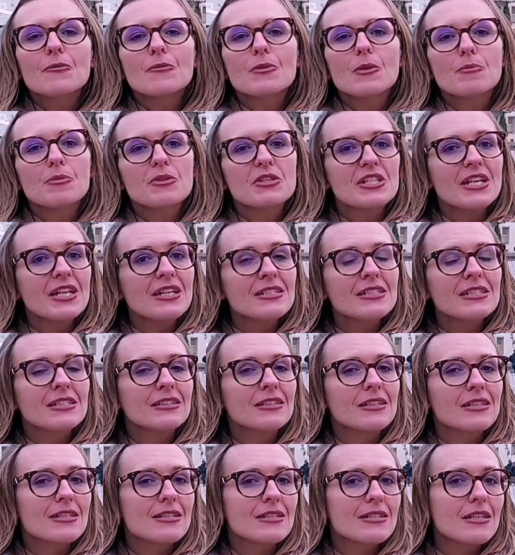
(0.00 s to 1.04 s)

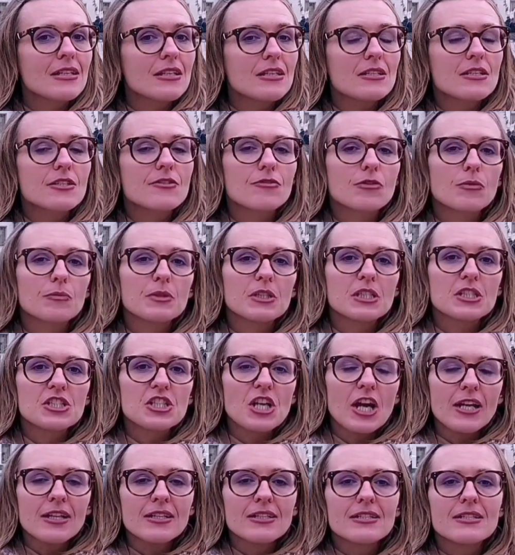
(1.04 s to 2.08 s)
representing the scenes from the
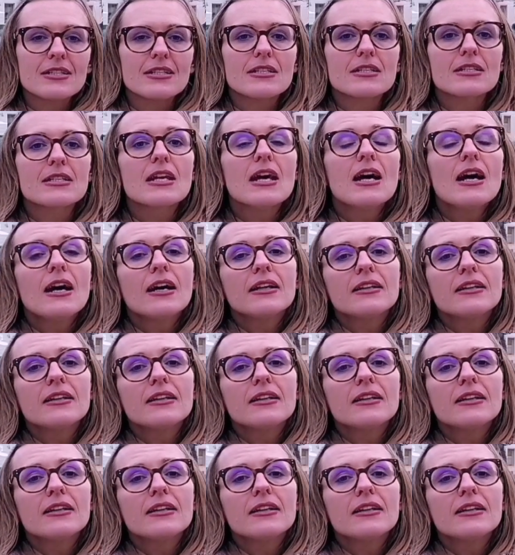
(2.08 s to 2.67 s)
Genesis